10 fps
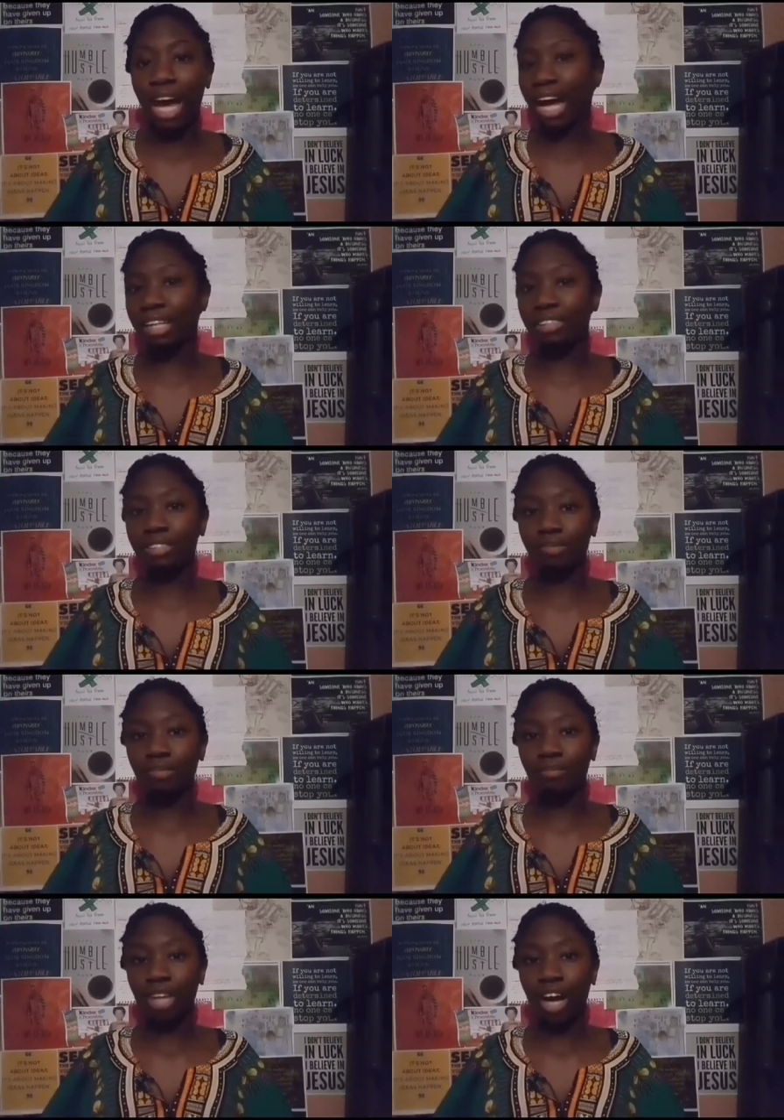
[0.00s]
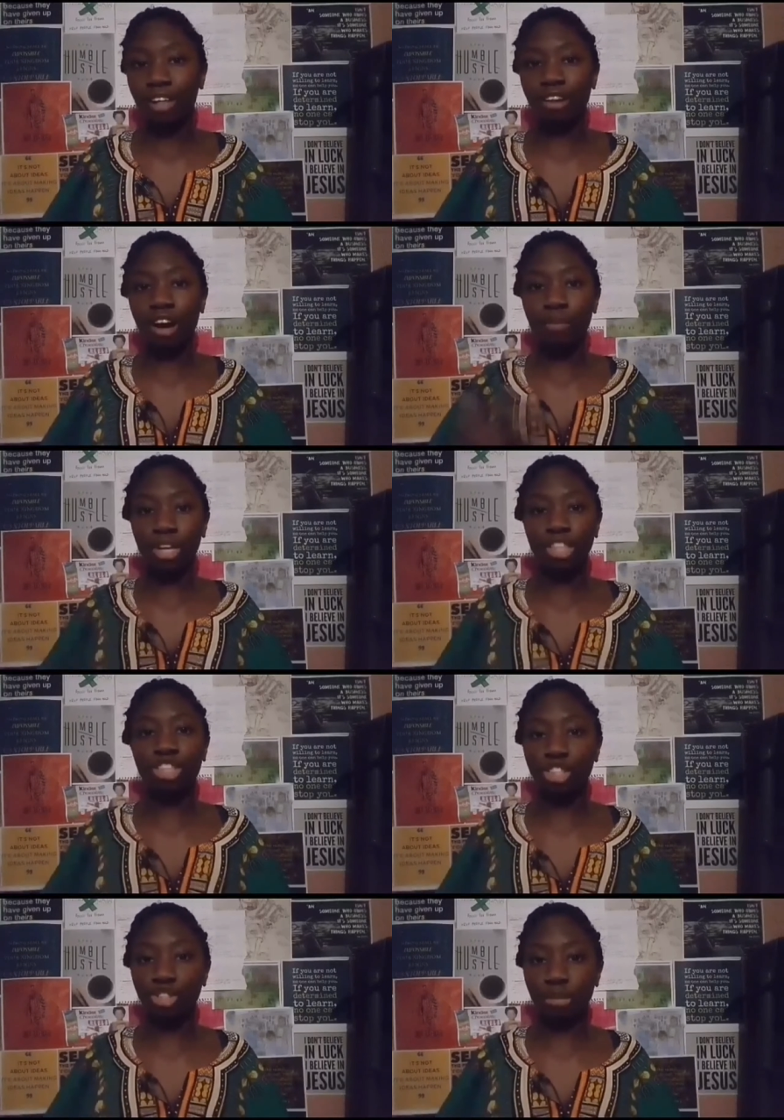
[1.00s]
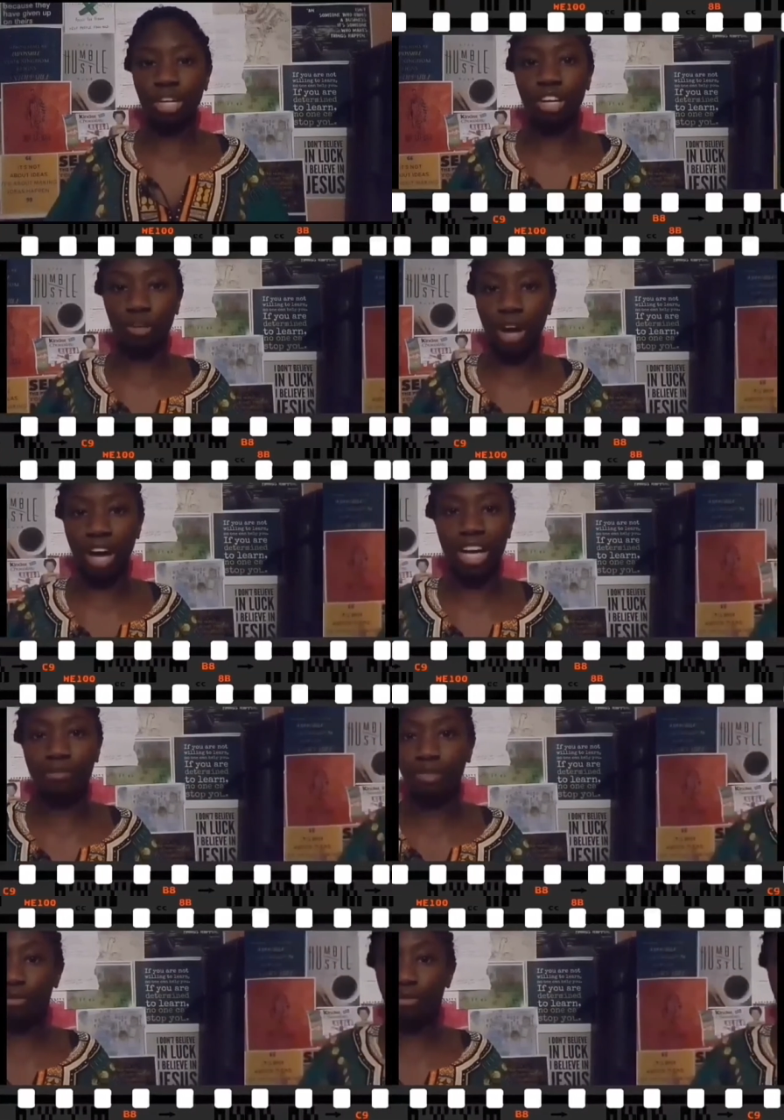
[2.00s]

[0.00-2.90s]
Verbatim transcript: and I started preaching to him a little bit. I gave